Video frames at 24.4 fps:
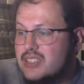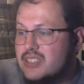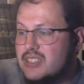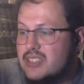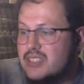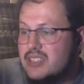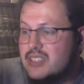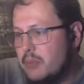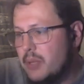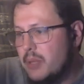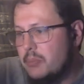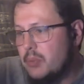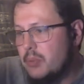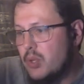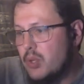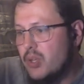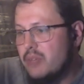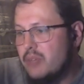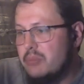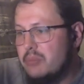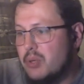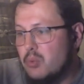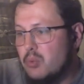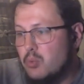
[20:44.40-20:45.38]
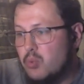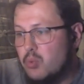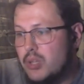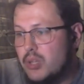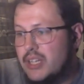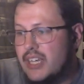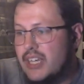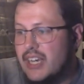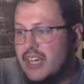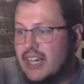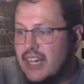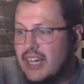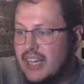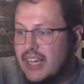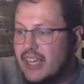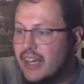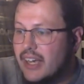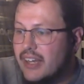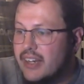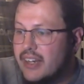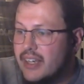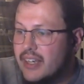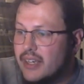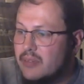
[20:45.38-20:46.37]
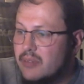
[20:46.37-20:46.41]
Some people have been really high
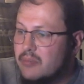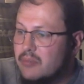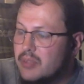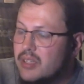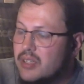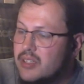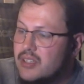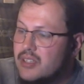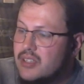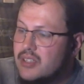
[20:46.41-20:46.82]
on him